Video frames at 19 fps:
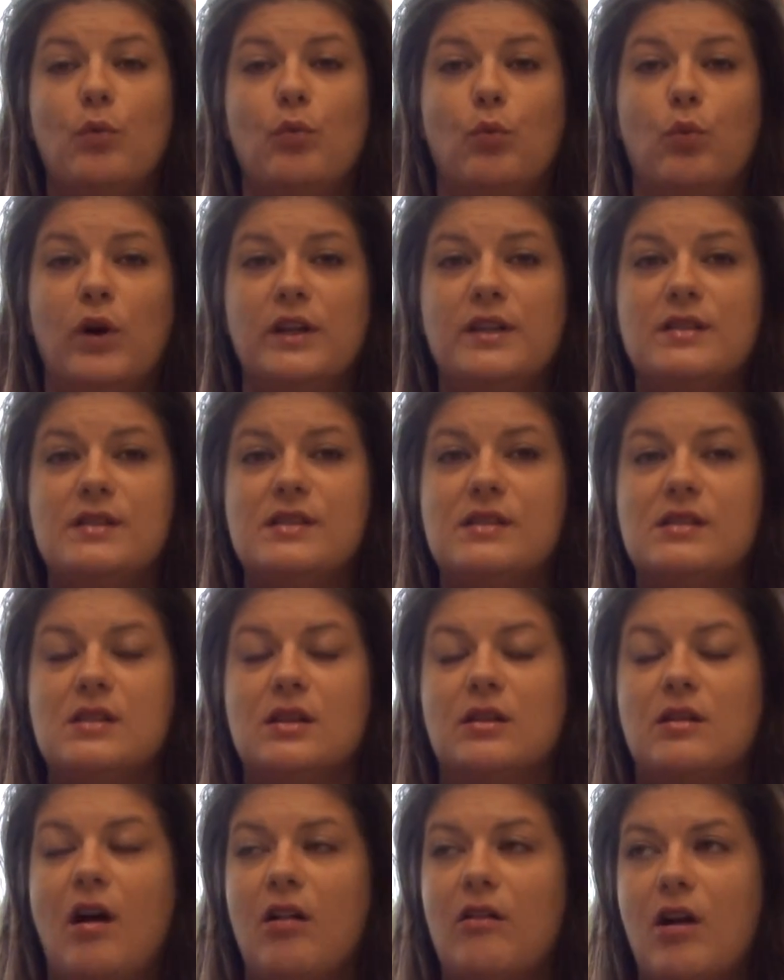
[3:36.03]
once
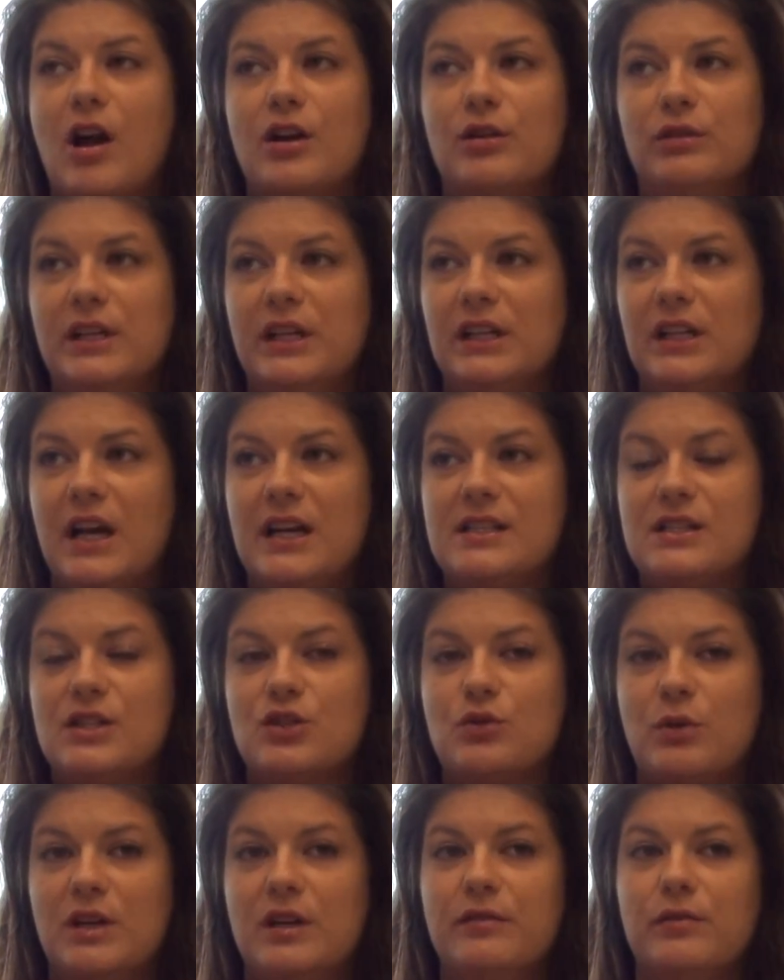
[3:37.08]
Colorado legalized in
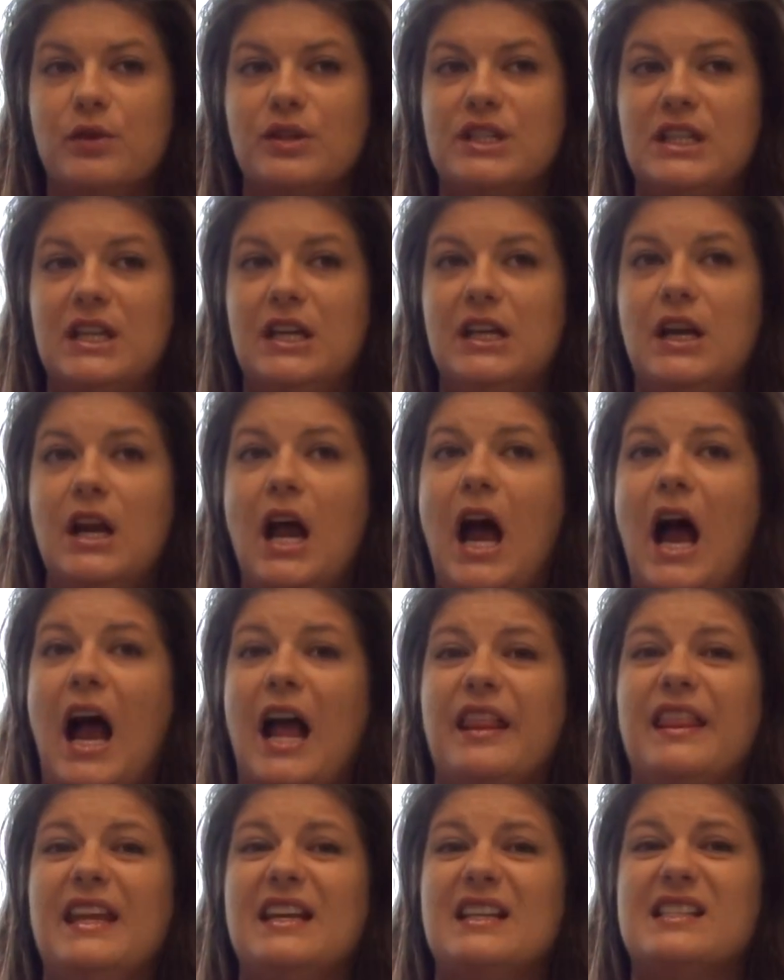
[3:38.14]
2014, I
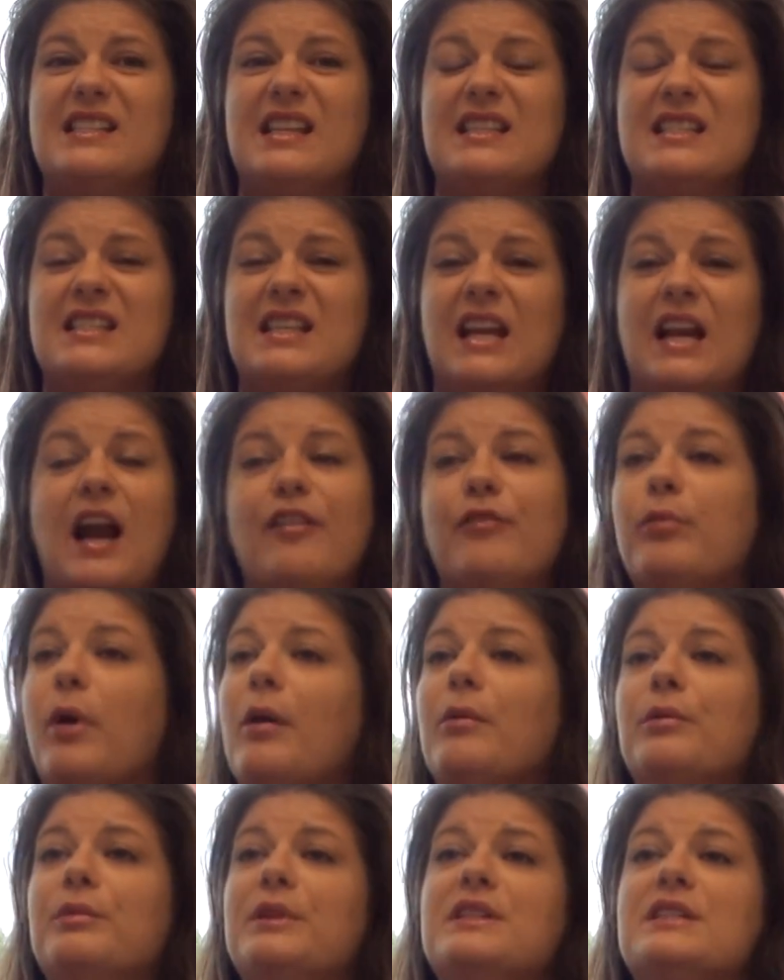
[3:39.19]
think since then I've
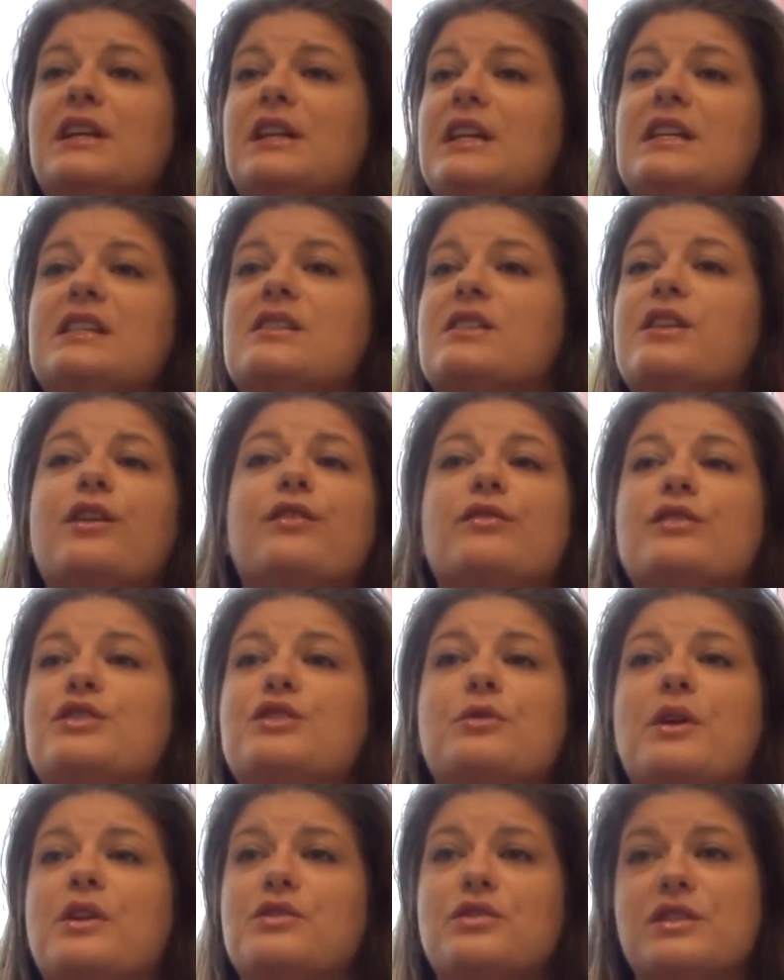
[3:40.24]
probably done easily over
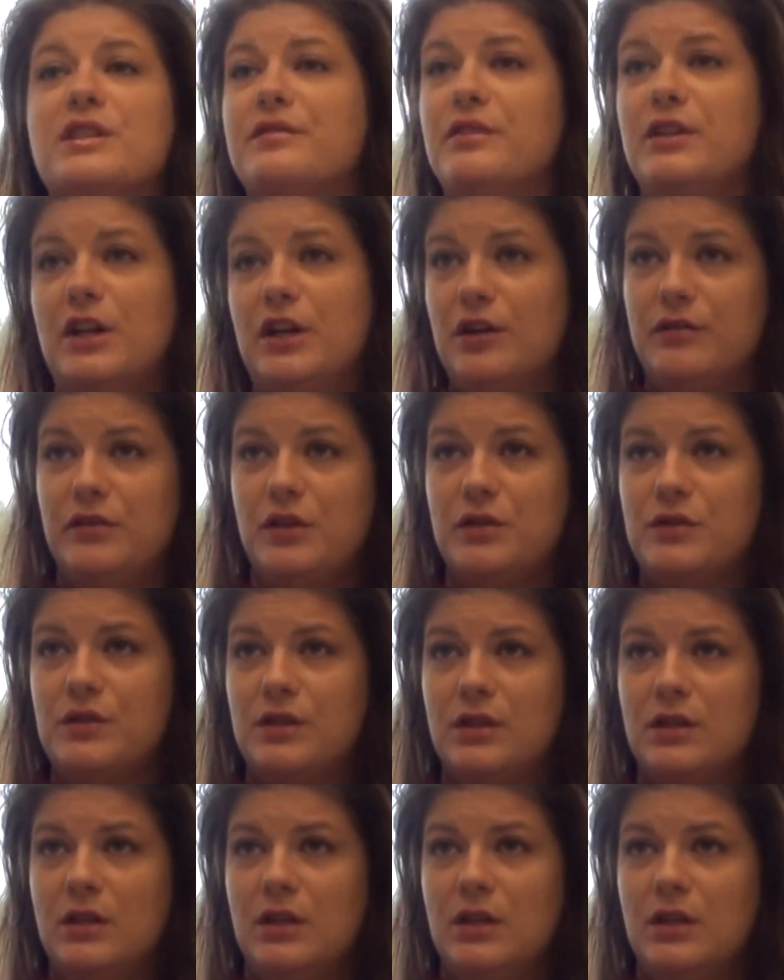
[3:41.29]
200 different interviews.